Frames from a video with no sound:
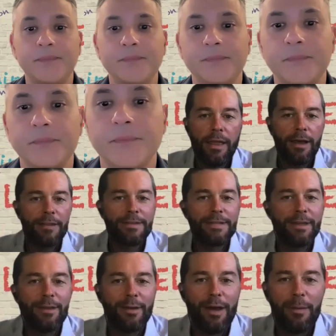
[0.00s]
I
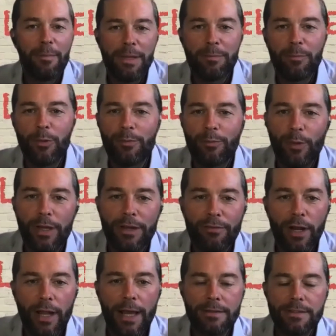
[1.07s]
tell you, I mean, we're going to
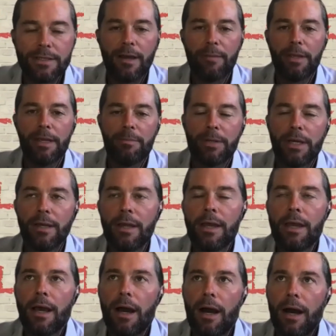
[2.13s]
run out of time here, but,
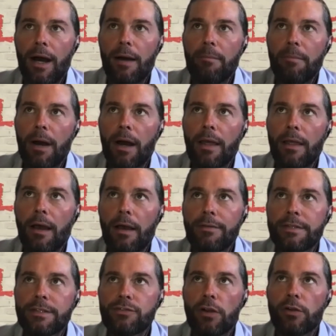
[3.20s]
I
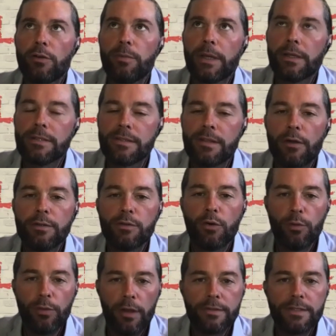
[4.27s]
struggle because
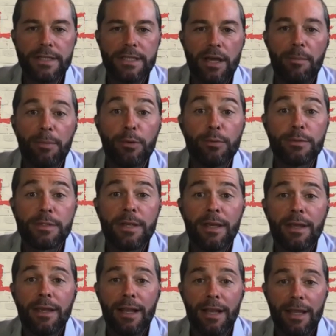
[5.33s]
all those examples,
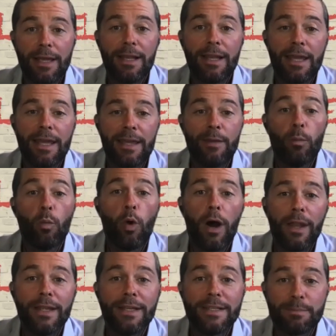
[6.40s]
clearly
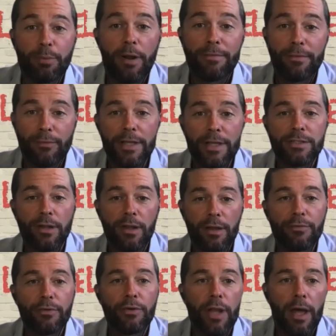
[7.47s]
one is preferential
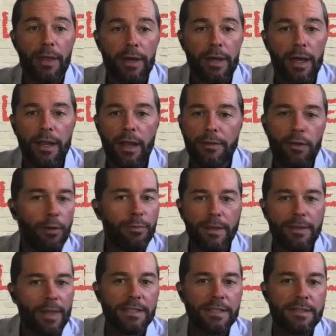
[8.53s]
over another. And I don't
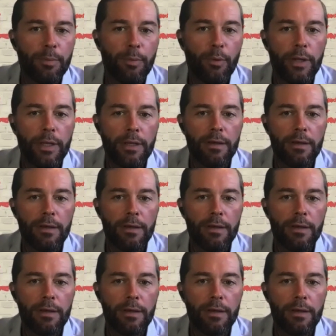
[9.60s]
think that's the point